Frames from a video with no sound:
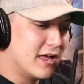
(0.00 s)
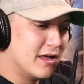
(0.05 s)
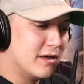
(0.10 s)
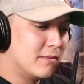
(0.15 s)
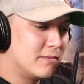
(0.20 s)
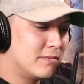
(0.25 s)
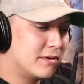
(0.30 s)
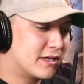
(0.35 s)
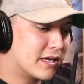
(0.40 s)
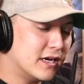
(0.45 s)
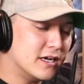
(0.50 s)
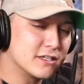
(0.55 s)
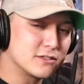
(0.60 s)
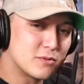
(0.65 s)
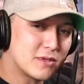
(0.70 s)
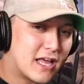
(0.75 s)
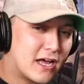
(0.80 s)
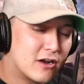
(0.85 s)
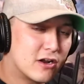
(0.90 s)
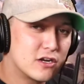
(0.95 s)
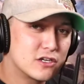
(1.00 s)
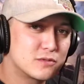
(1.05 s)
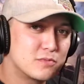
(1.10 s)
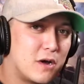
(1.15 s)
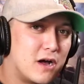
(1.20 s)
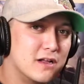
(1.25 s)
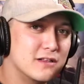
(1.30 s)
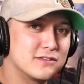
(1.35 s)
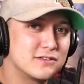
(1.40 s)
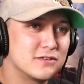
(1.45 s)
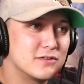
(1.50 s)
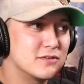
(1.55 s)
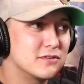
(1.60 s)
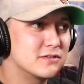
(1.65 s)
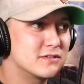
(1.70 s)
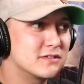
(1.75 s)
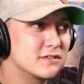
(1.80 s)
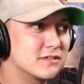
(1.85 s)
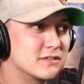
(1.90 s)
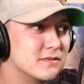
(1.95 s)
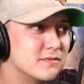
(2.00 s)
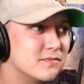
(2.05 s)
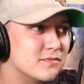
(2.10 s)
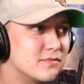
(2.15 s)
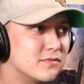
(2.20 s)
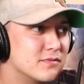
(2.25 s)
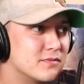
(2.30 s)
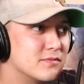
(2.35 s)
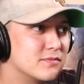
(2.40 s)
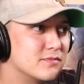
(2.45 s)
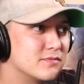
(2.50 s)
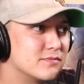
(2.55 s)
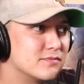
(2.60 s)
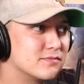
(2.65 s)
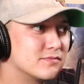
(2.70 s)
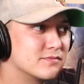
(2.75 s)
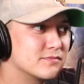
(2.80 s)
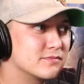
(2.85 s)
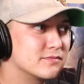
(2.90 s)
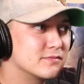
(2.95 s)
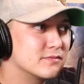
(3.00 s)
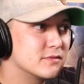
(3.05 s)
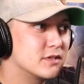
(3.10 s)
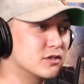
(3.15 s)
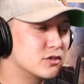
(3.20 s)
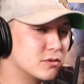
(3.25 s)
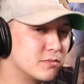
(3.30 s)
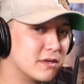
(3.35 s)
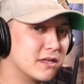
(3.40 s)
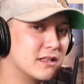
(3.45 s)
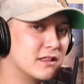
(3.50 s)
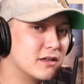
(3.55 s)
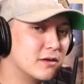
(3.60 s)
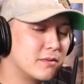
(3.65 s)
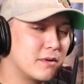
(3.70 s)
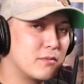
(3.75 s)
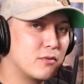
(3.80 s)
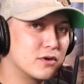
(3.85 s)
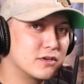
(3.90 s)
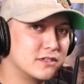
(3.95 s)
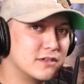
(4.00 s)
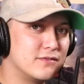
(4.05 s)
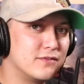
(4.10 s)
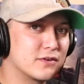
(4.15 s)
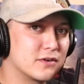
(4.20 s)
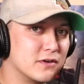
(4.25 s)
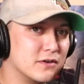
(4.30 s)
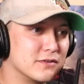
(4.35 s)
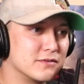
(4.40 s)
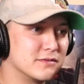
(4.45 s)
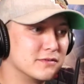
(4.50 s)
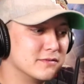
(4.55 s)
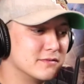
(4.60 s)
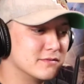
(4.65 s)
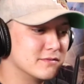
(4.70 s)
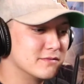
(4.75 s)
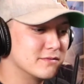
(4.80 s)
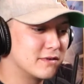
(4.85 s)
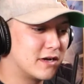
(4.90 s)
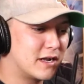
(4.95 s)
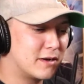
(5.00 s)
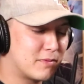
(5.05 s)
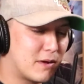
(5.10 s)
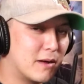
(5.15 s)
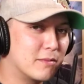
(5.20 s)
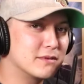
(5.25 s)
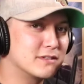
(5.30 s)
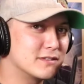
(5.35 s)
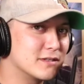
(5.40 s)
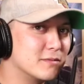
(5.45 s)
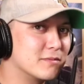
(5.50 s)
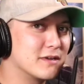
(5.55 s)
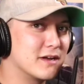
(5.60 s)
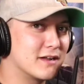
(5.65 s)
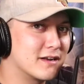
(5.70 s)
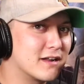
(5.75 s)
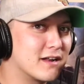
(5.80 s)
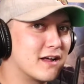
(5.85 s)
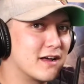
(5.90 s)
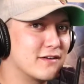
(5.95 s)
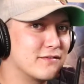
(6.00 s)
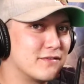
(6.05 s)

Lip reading: because without our sponsors, this would be a little bit more difficult. I'd probably still be on an iPhone.